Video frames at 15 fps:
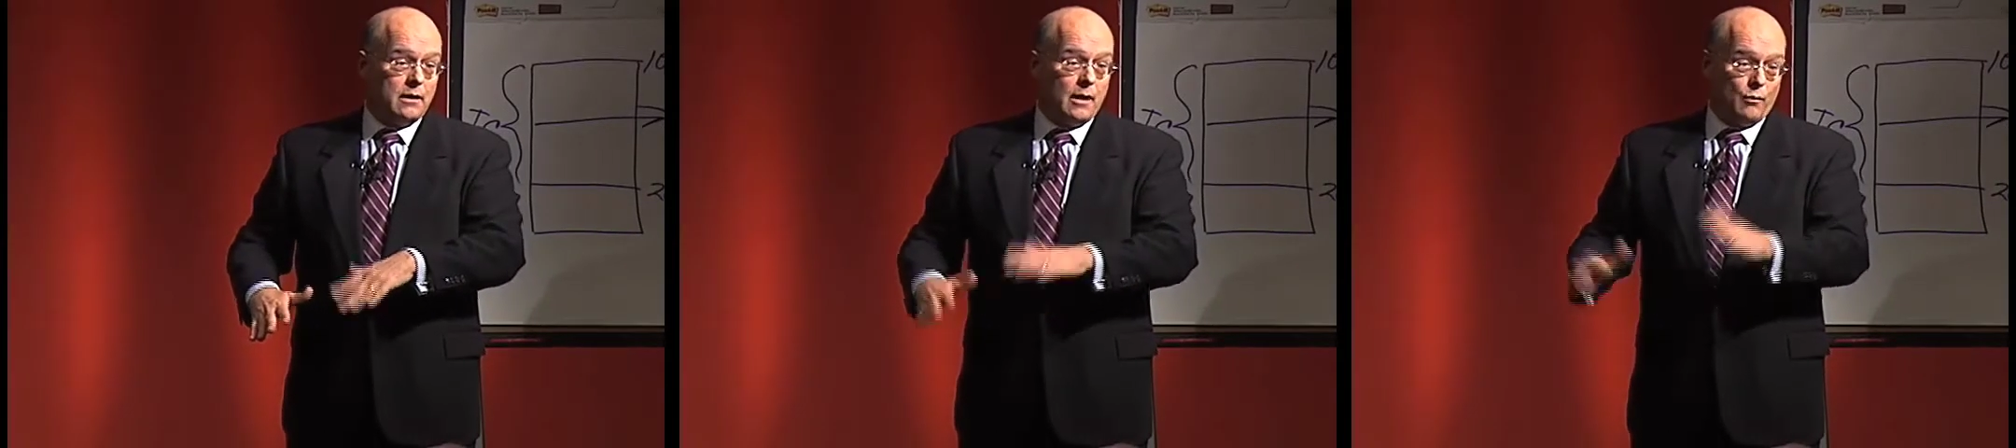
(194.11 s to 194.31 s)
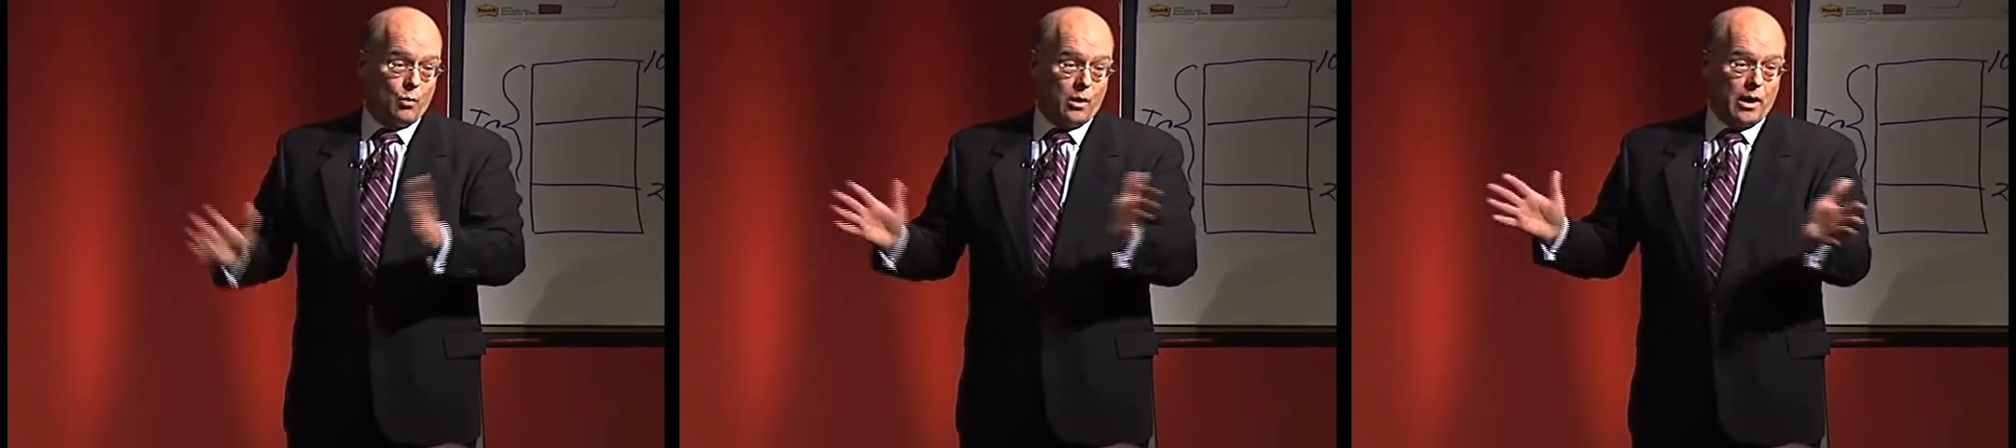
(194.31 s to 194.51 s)

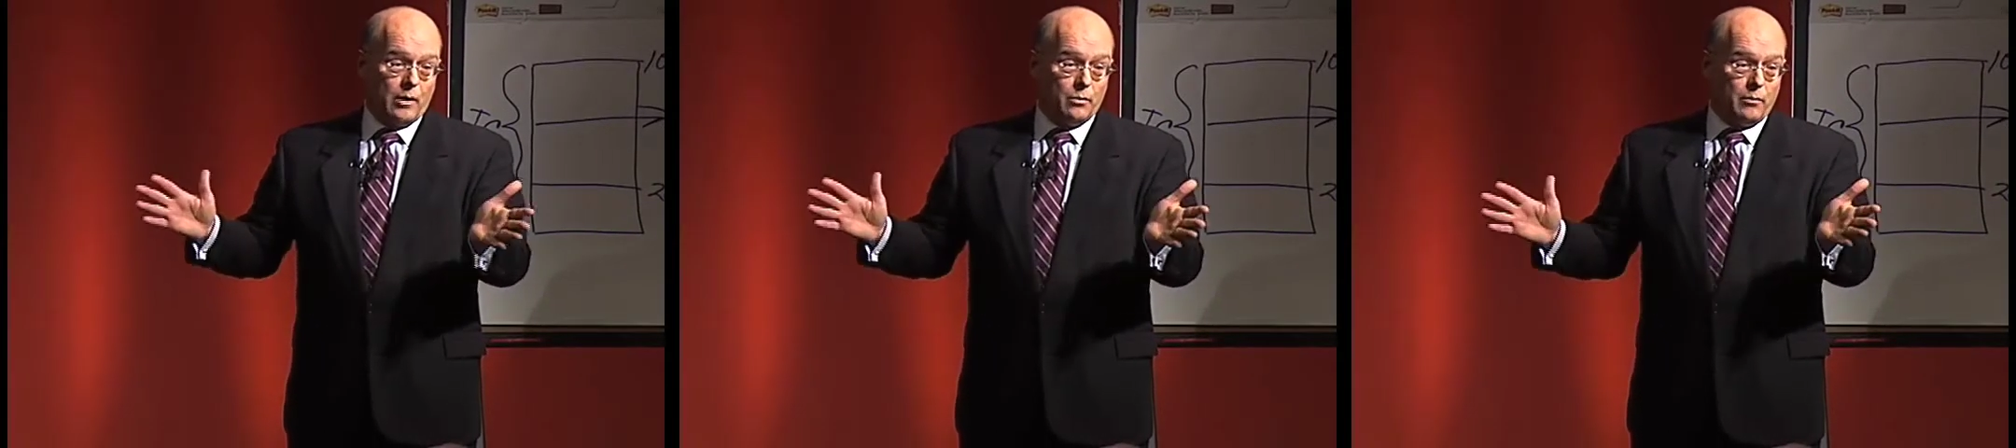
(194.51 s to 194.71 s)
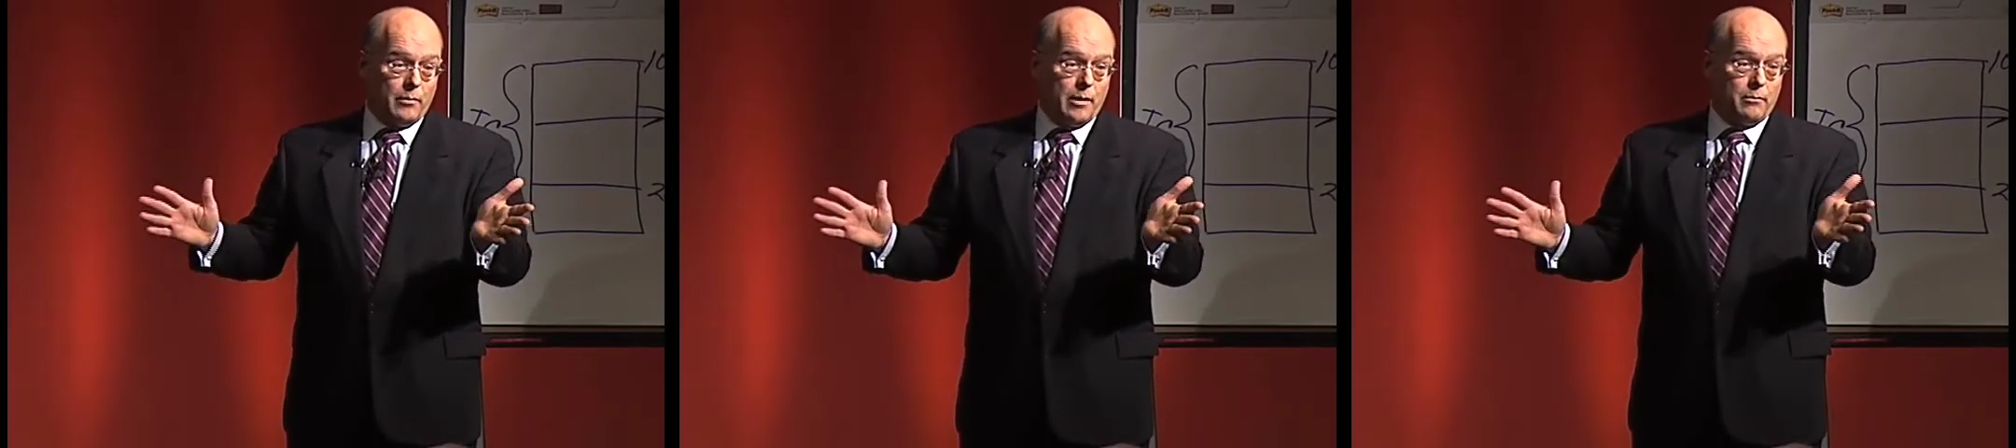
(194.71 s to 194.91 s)
of what
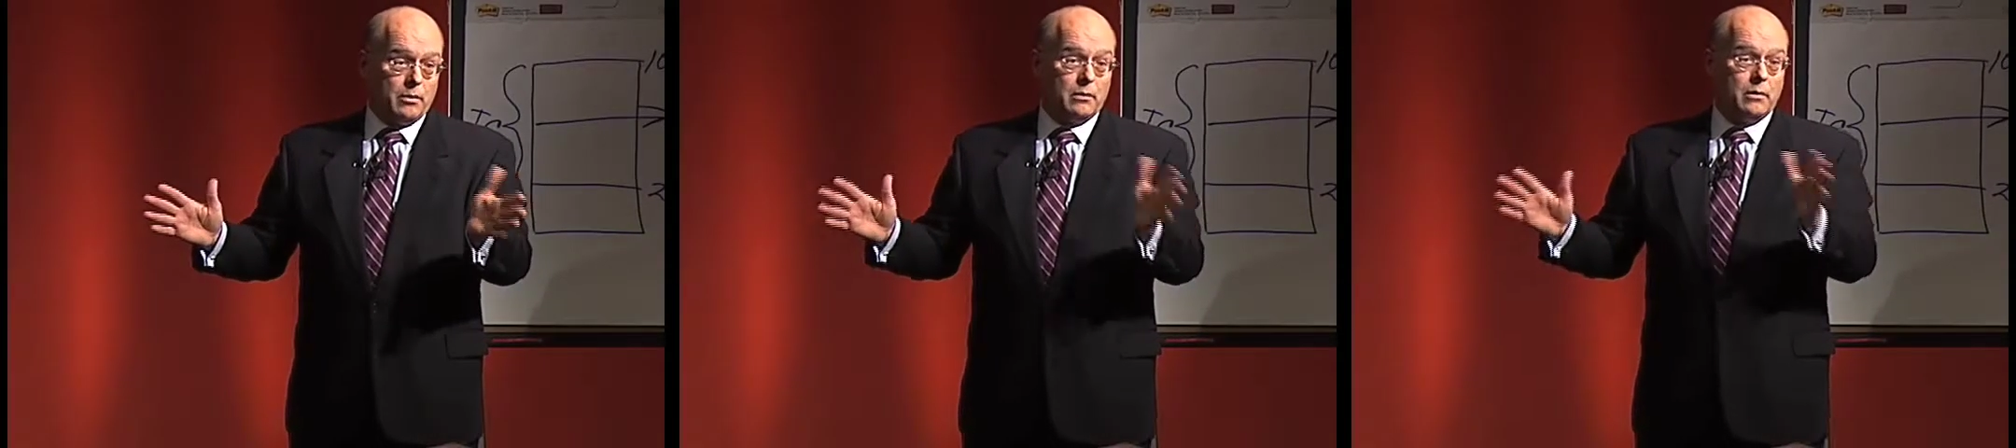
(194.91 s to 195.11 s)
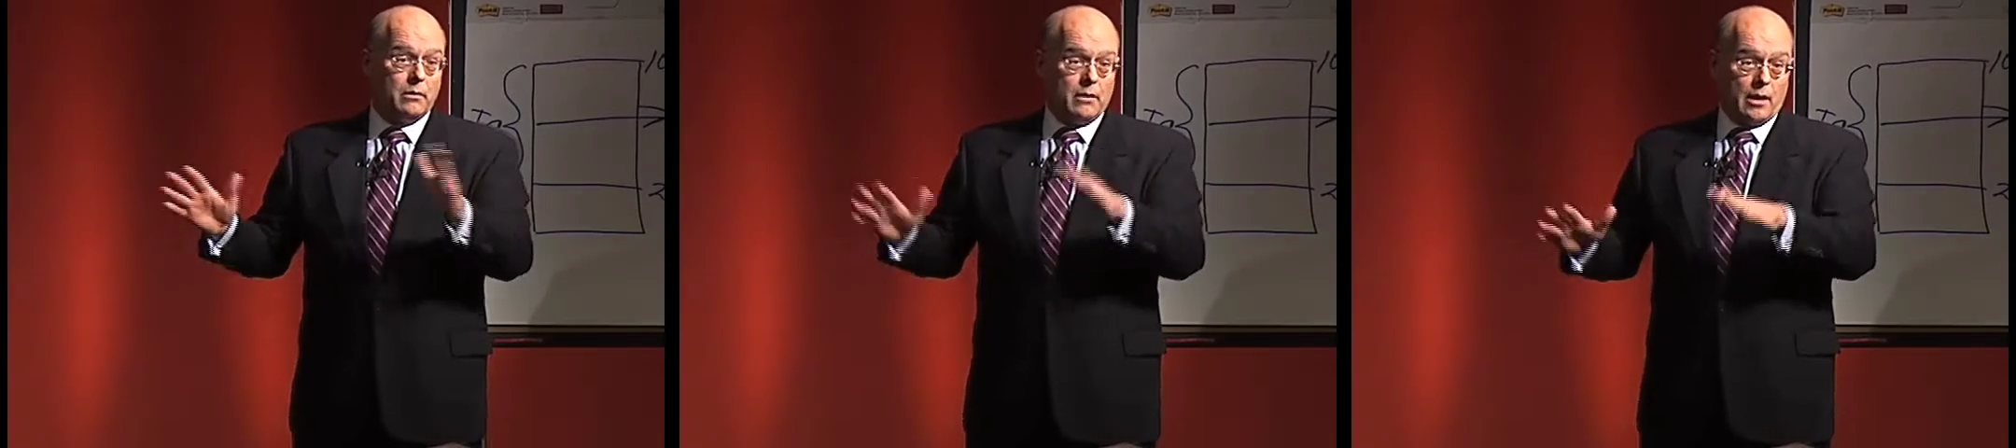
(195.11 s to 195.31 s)
I
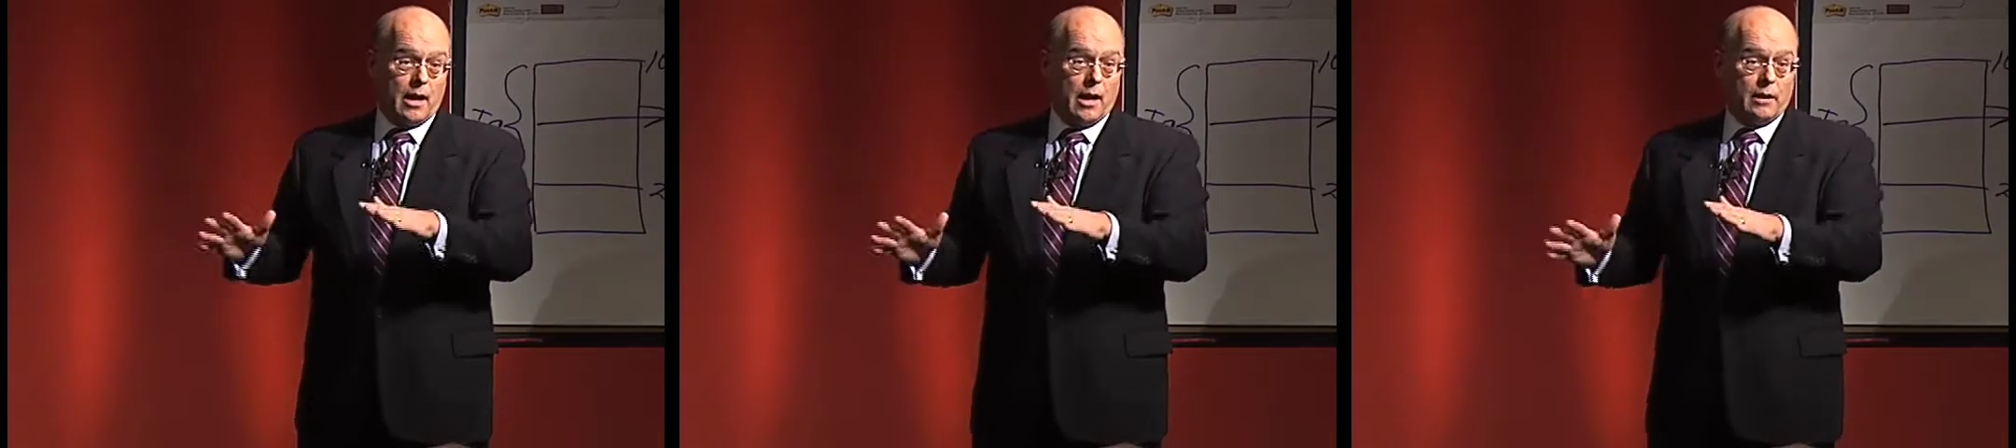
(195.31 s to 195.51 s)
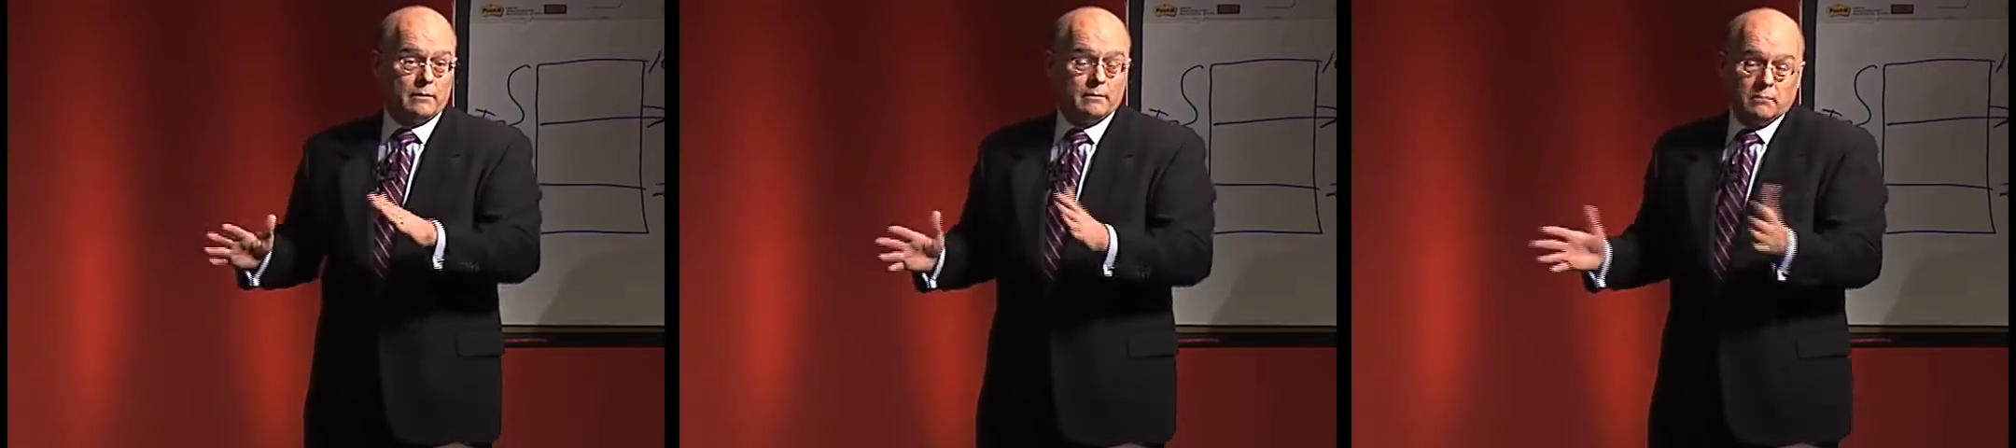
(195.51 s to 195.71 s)
remember,
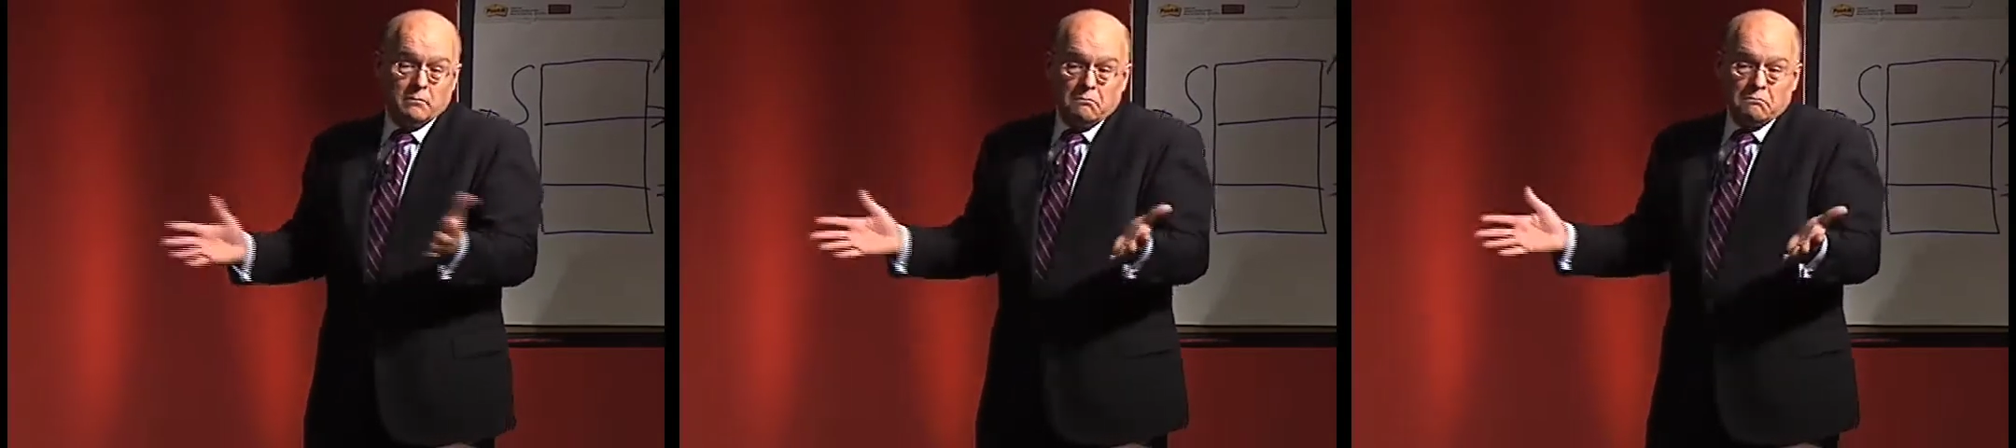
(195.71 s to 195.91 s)
that I